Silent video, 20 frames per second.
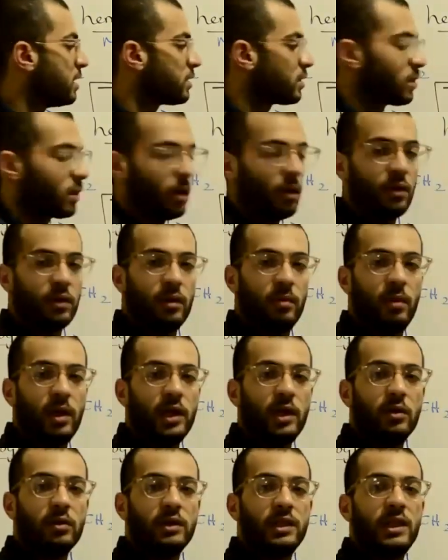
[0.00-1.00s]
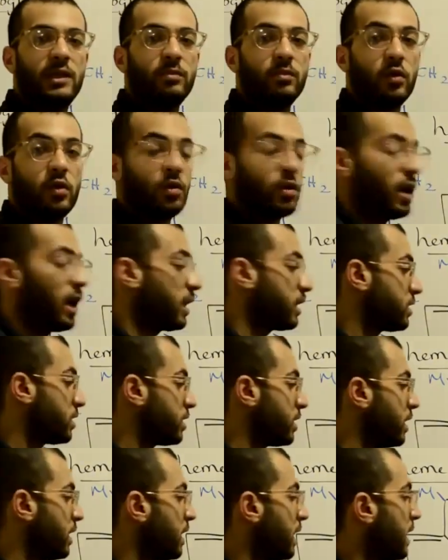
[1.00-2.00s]
so the body will need more
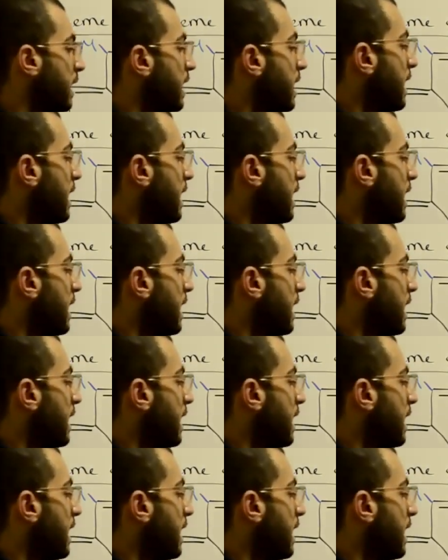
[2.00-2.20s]
oxygen